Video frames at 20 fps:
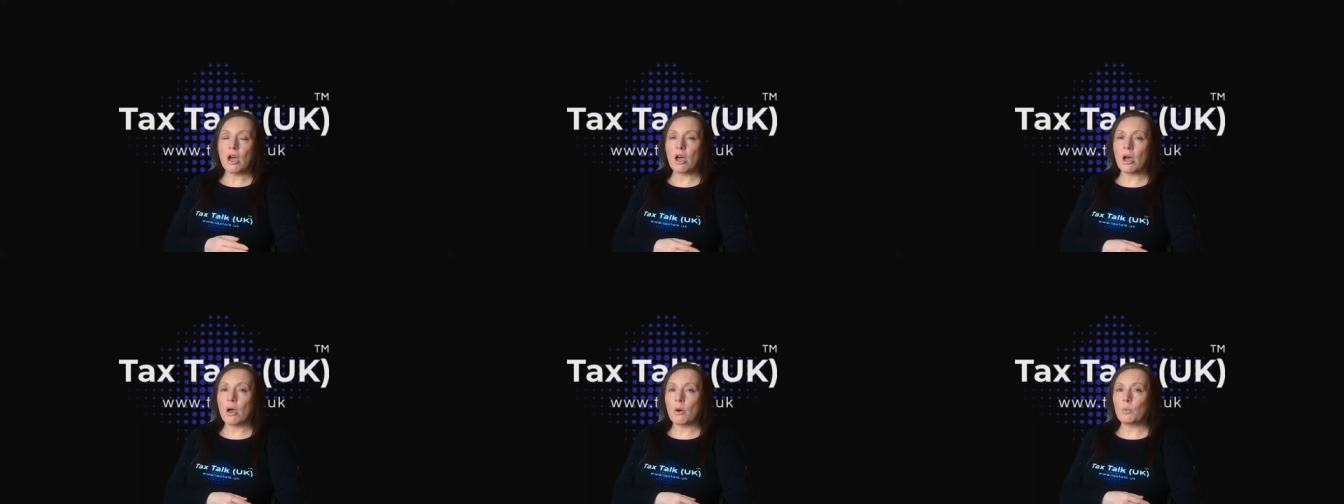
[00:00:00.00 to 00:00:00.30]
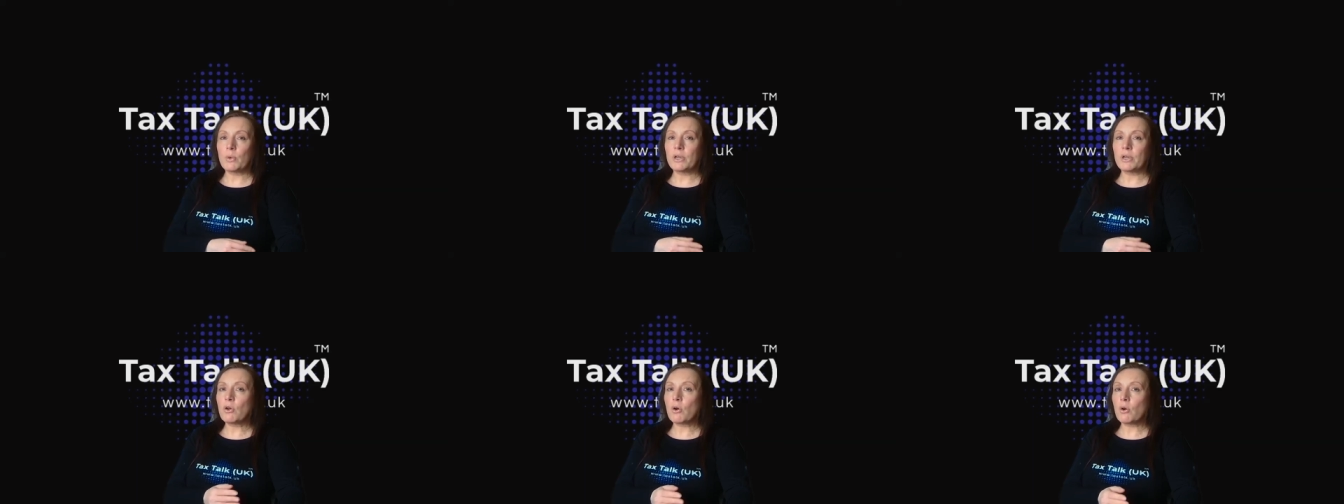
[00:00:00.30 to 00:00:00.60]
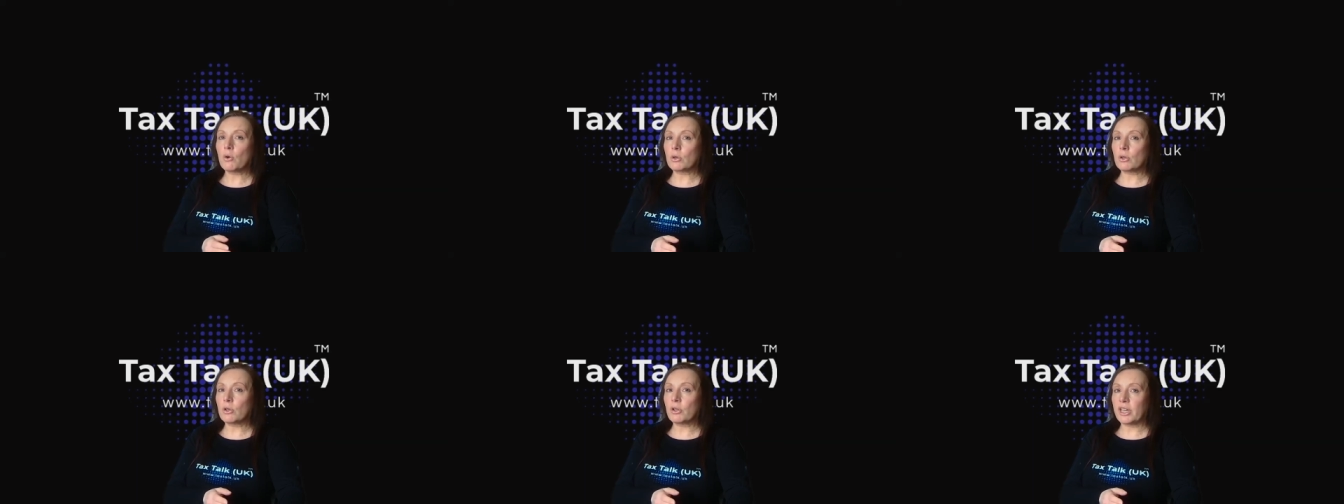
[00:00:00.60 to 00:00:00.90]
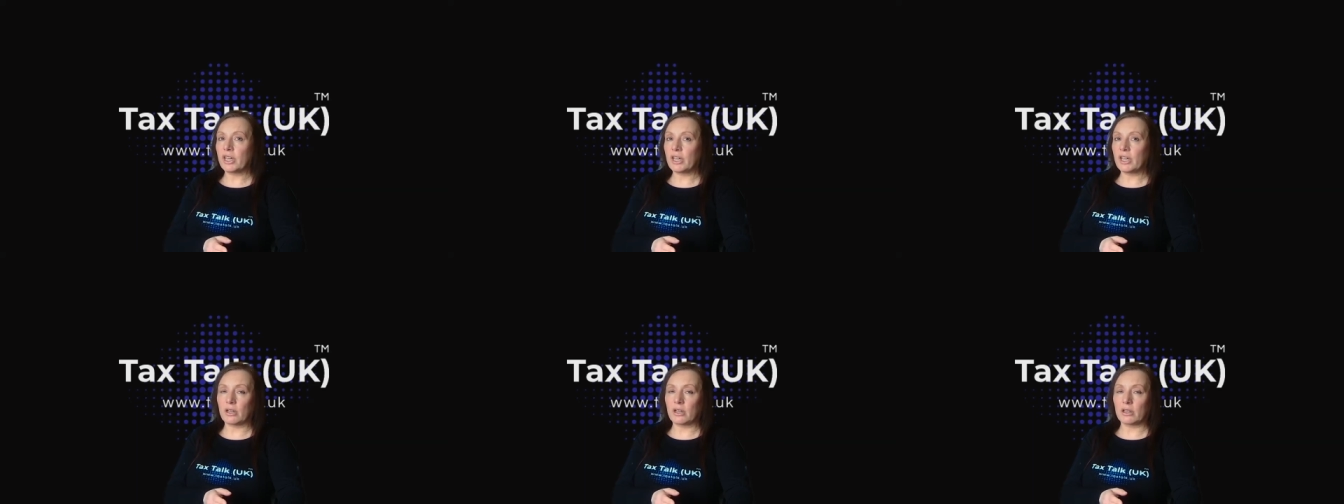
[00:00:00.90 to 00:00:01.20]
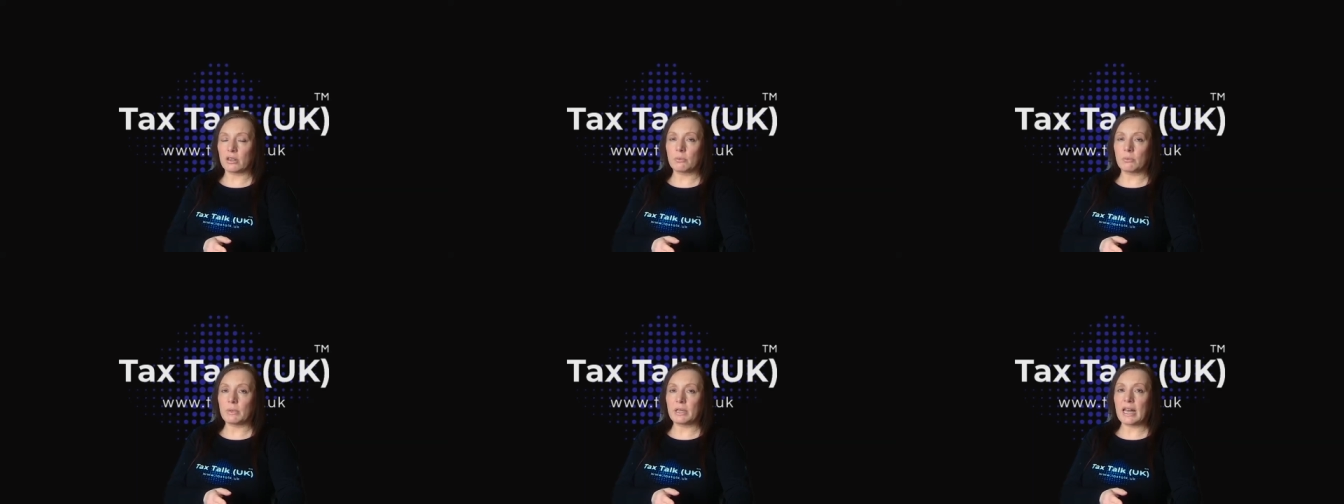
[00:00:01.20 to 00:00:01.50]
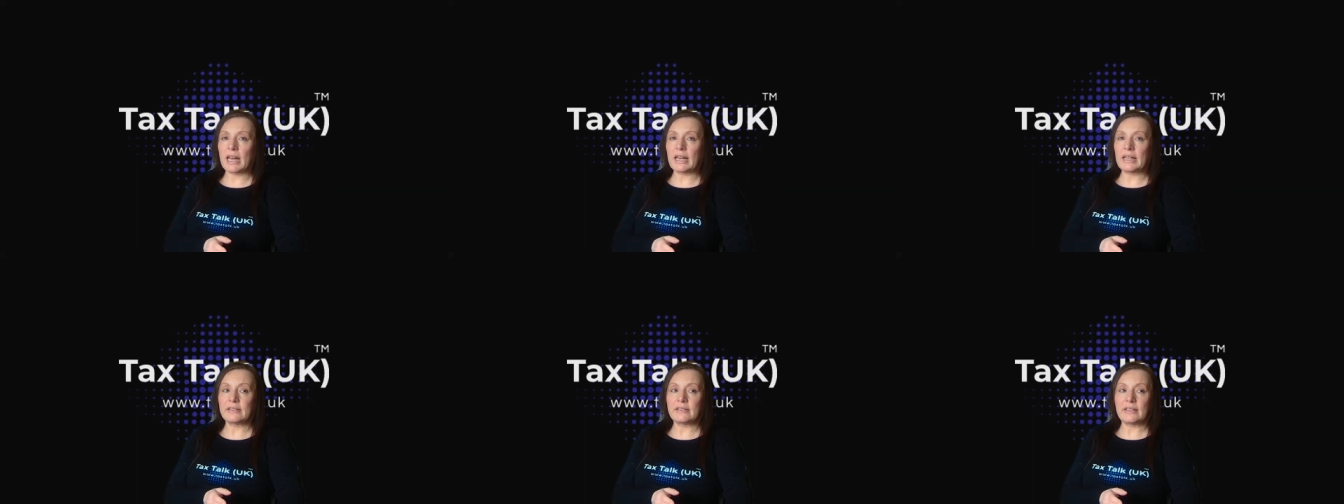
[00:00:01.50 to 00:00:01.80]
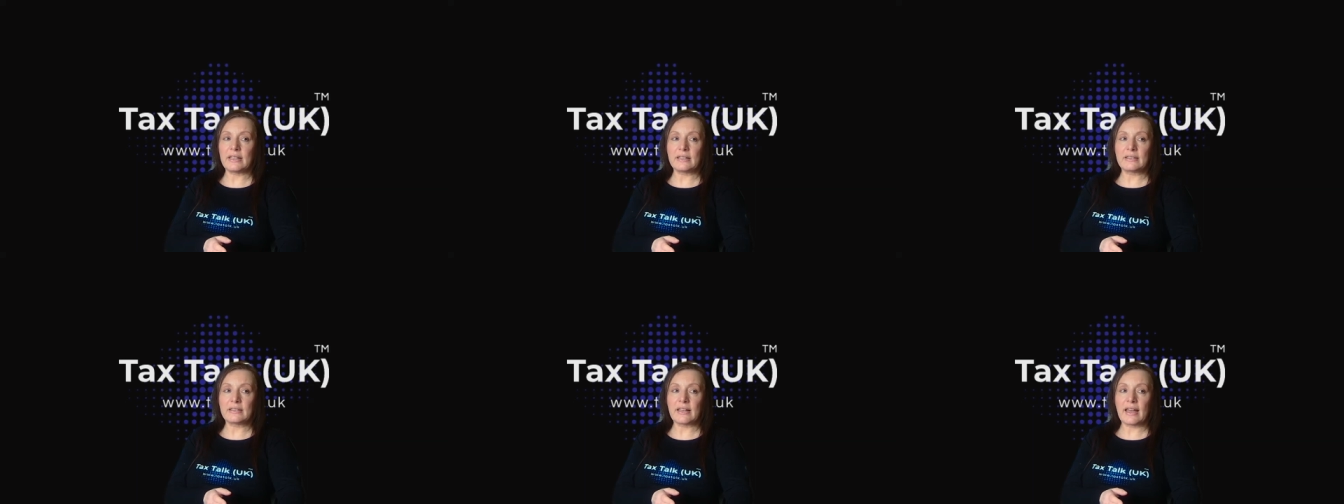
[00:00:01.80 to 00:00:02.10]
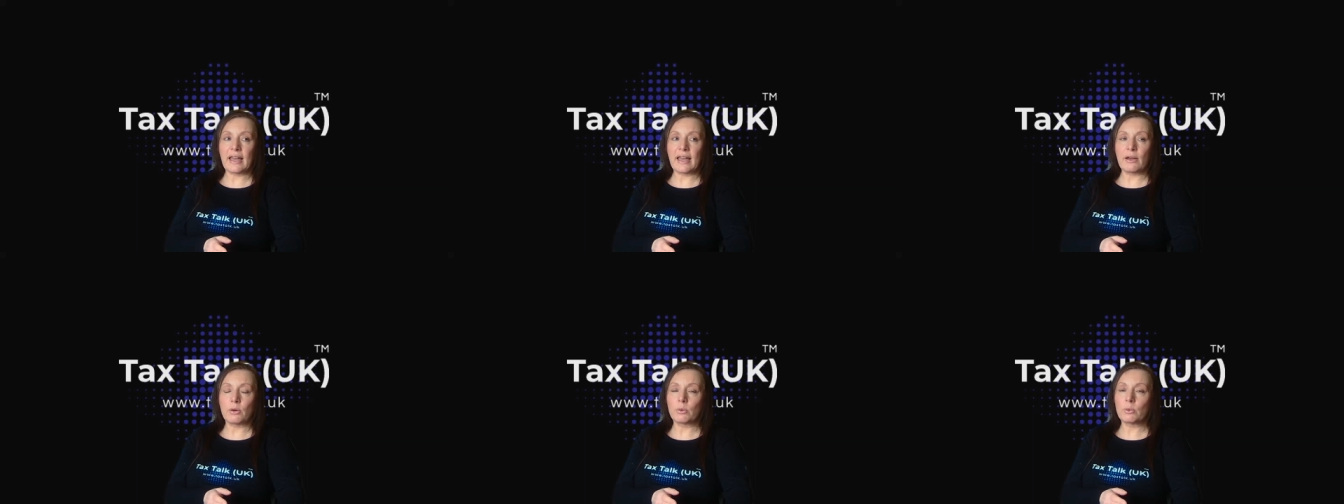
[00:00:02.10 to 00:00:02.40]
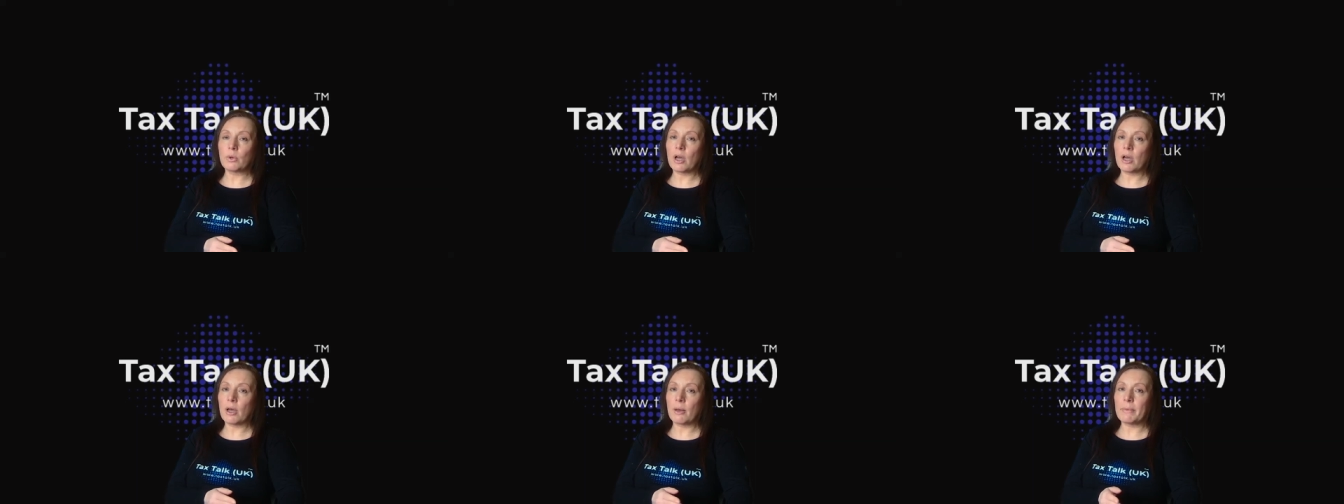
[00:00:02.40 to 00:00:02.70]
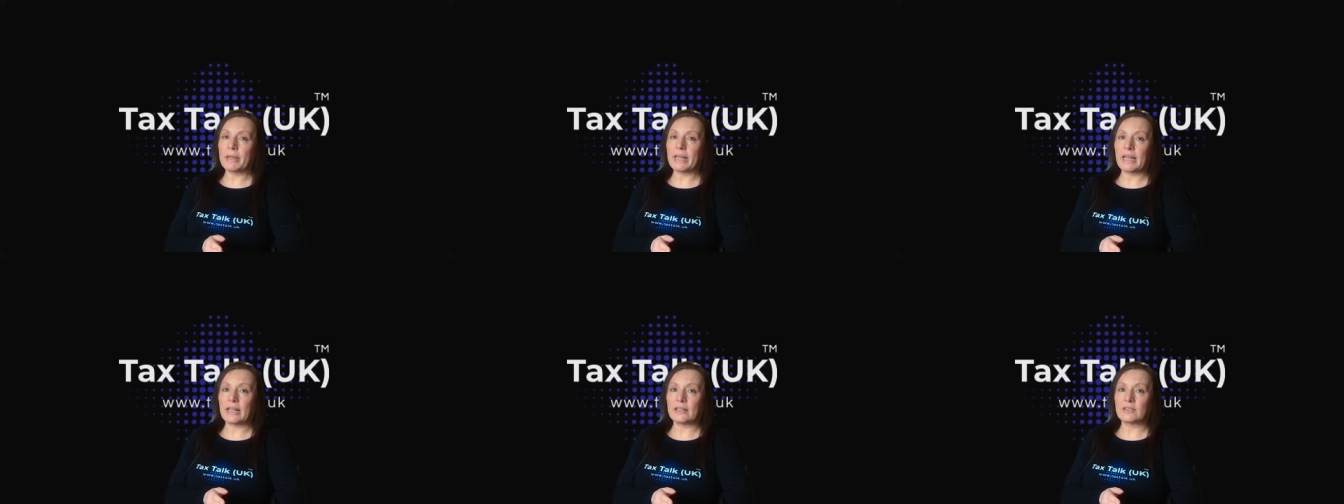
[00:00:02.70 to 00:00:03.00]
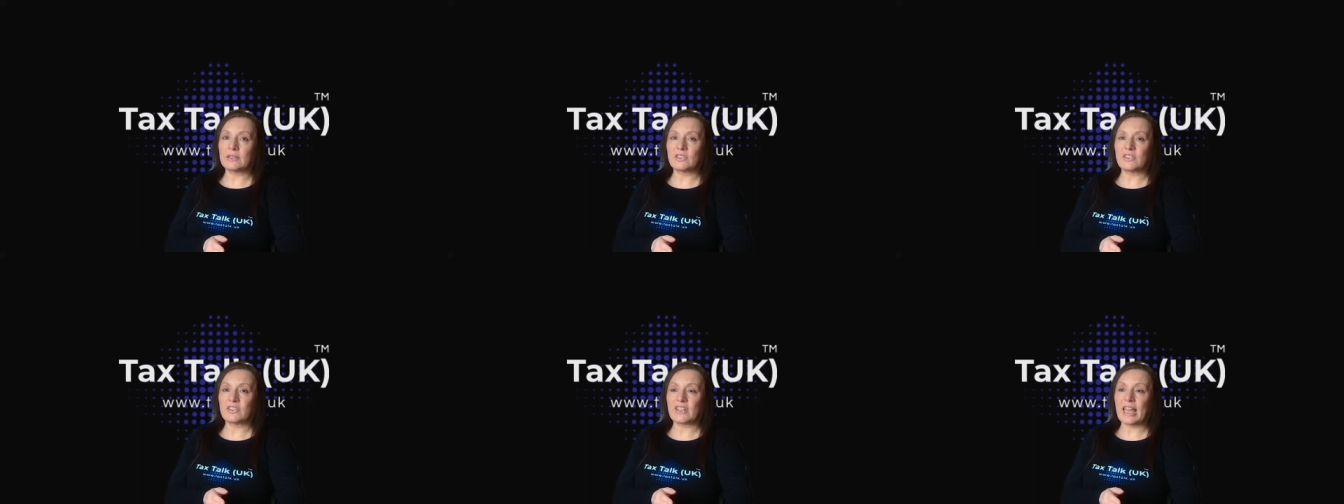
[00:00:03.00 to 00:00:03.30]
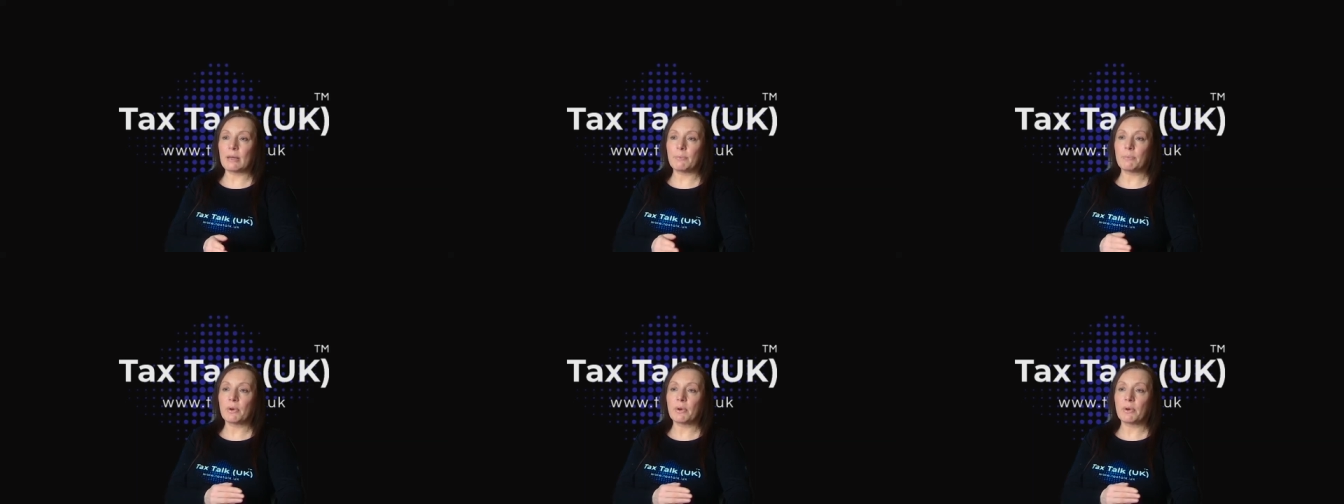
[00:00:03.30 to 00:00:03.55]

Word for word: Um, we're not looking at them in any detail um, here today,